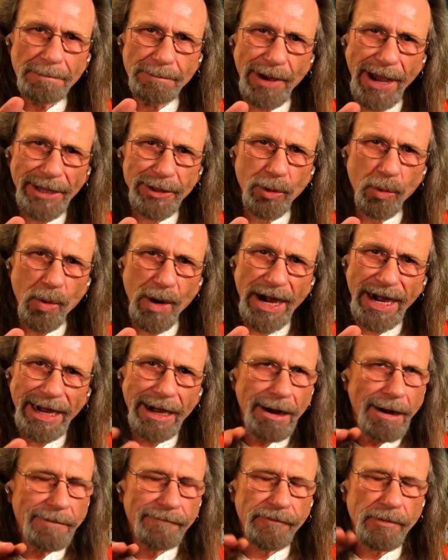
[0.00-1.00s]
by the way,
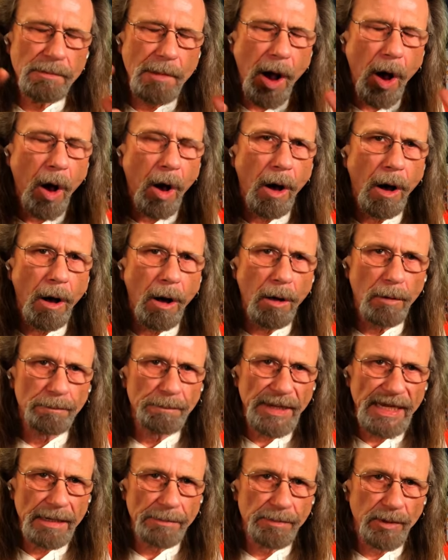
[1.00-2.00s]
from all
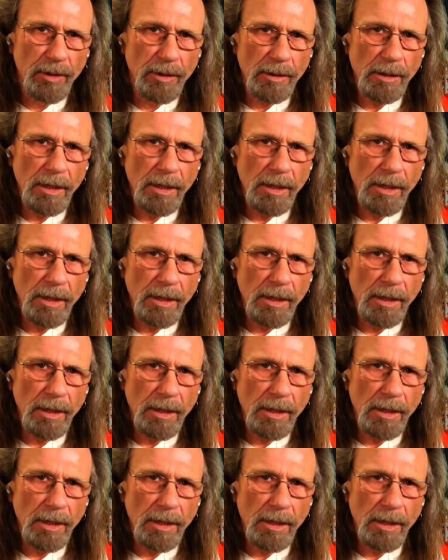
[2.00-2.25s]
people